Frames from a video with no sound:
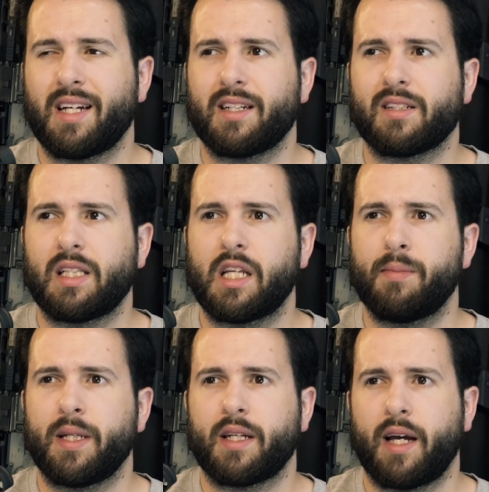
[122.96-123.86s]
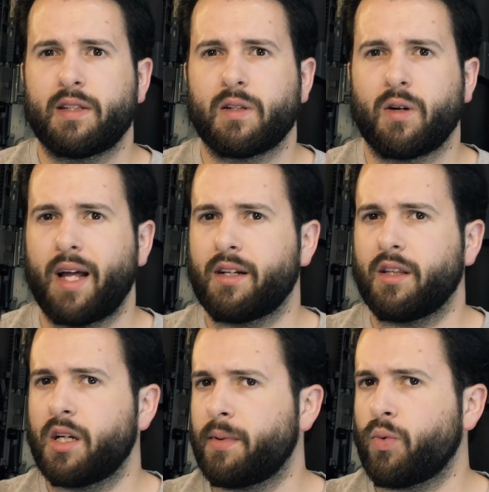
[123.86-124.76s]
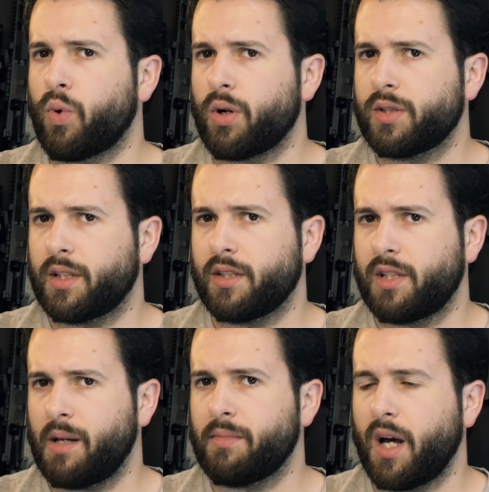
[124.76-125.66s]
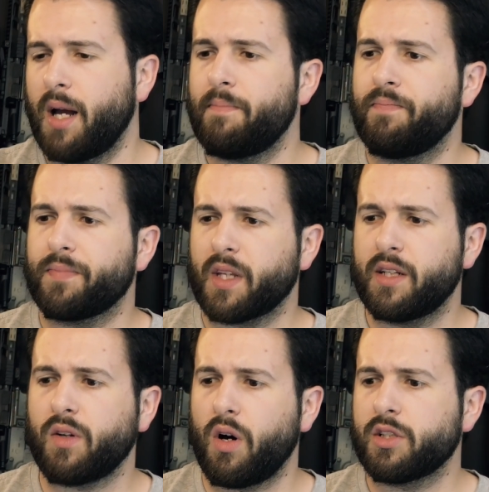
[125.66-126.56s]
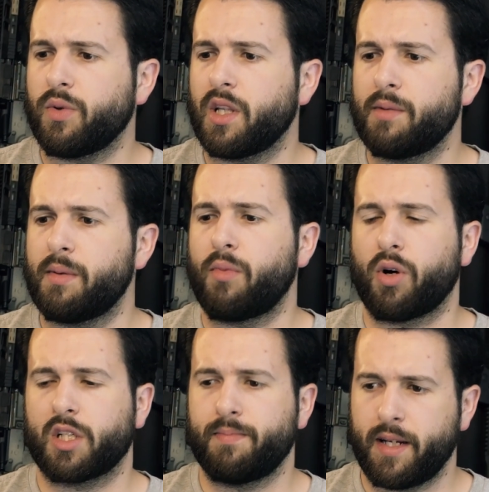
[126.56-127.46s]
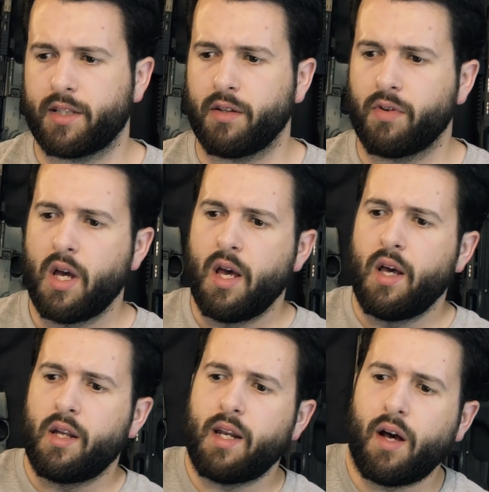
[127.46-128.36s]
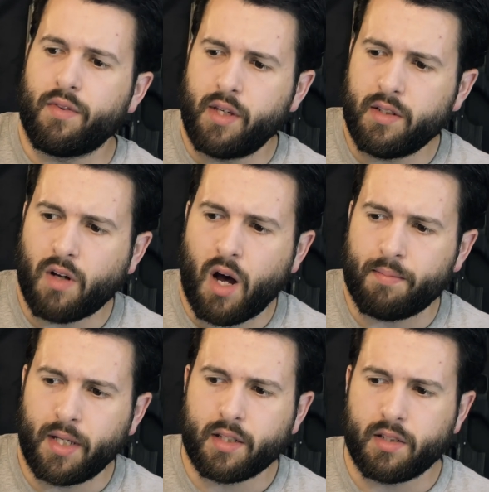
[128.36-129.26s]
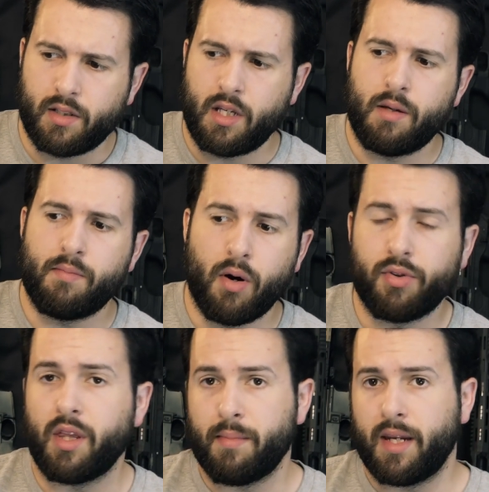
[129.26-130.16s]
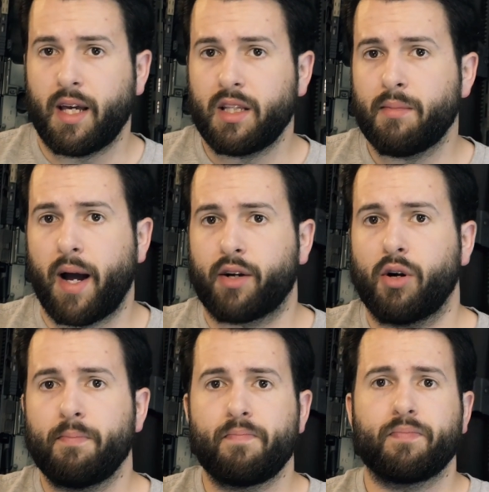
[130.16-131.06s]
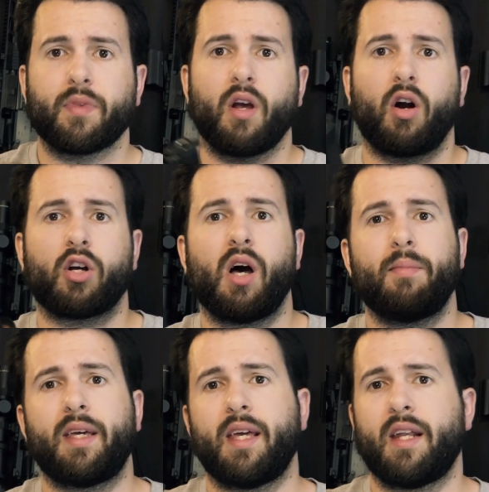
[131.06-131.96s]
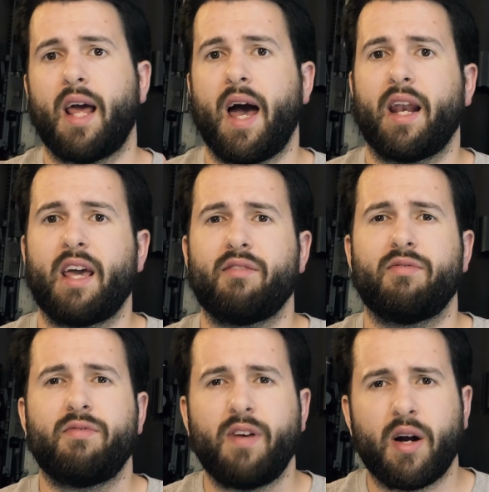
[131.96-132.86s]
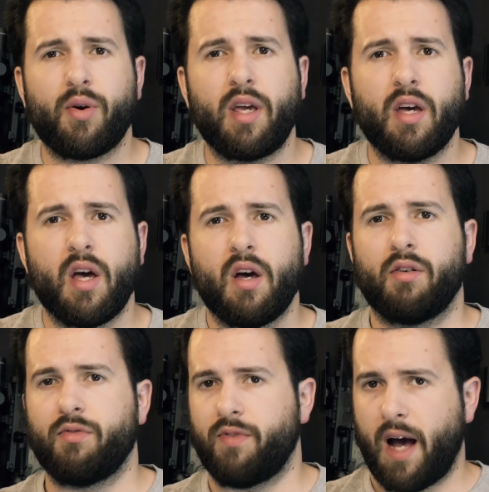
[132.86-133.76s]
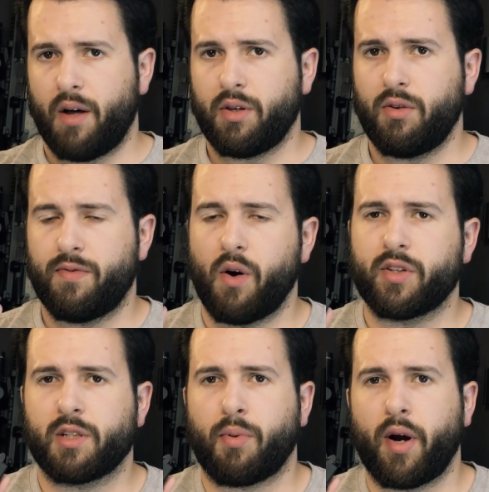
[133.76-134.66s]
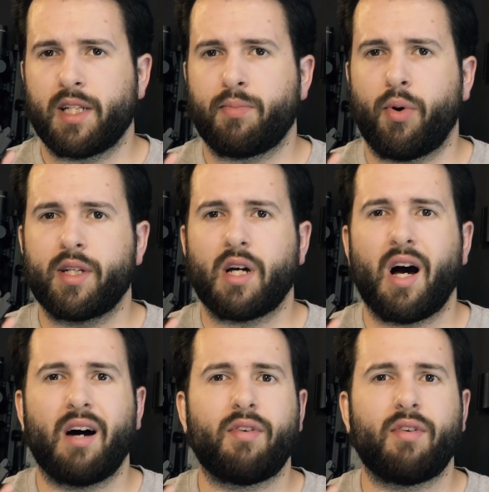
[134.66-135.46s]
and it's a little bit nicer and a little bit worse at the same time. It's also a little bit more expensive. Now these optics, both the Mini and the Micro, are coming in at a very value-focused price point of